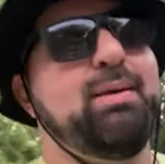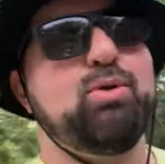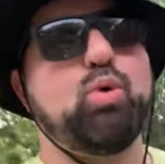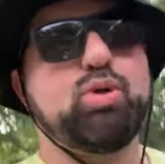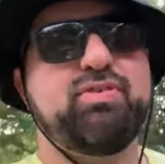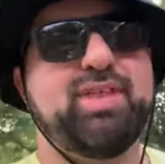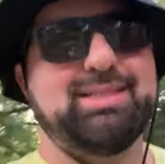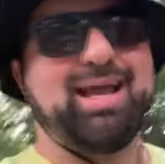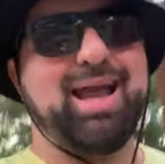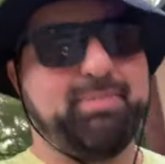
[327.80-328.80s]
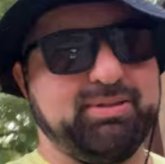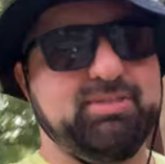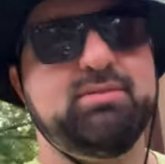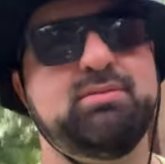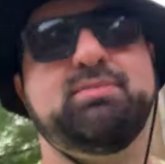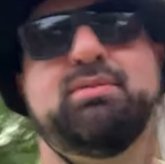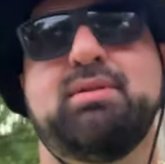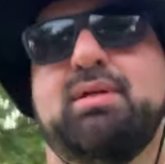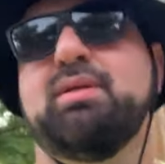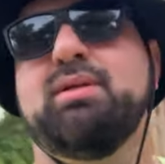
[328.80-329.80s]
In order for that to happen,
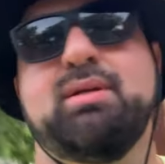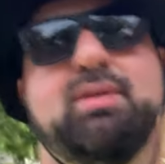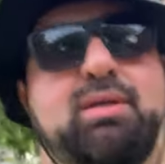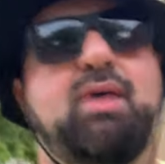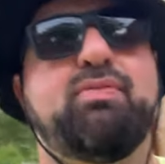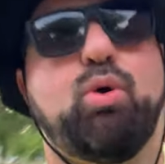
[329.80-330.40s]
of